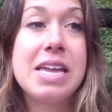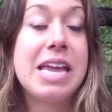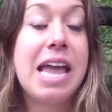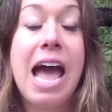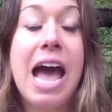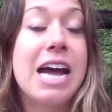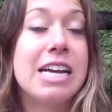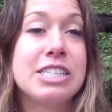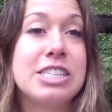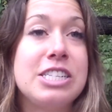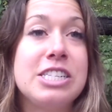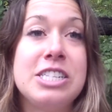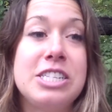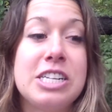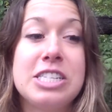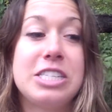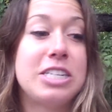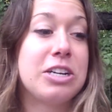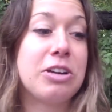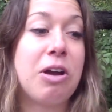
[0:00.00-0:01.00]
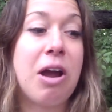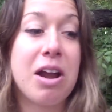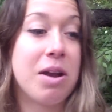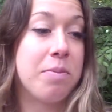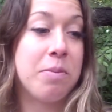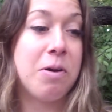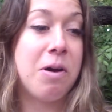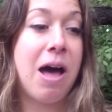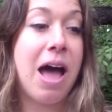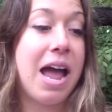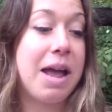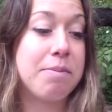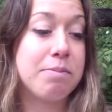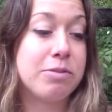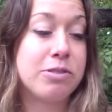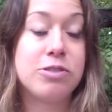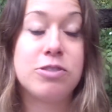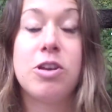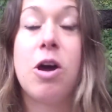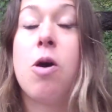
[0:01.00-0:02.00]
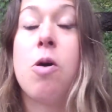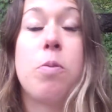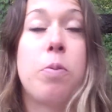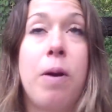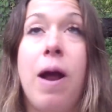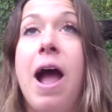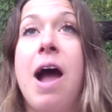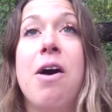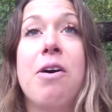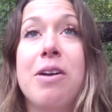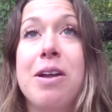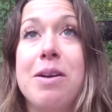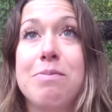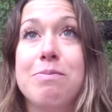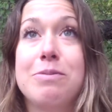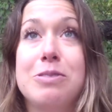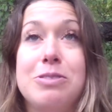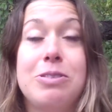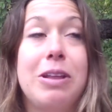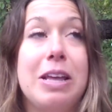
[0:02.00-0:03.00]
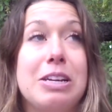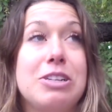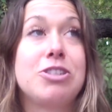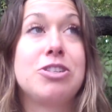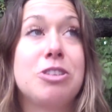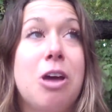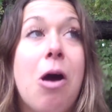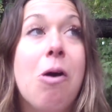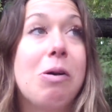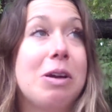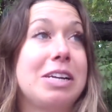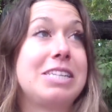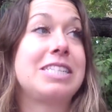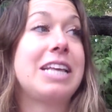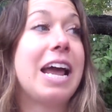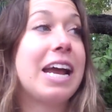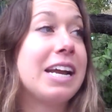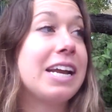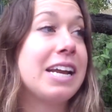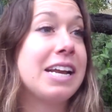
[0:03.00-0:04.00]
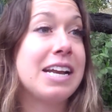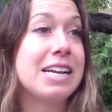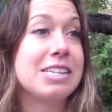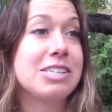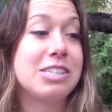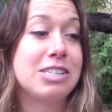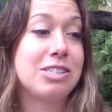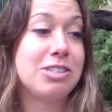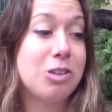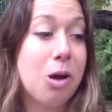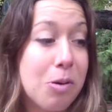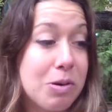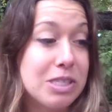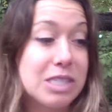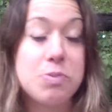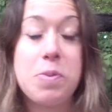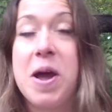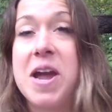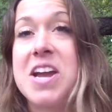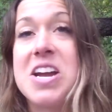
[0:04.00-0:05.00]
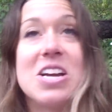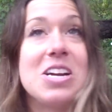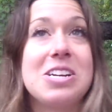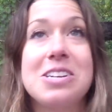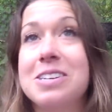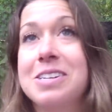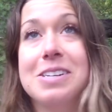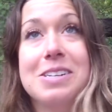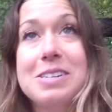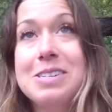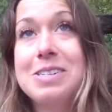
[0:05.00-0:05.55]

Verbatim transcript: yeah, she's just incredible. I'm so proud. I'm like so excited and just so inspired.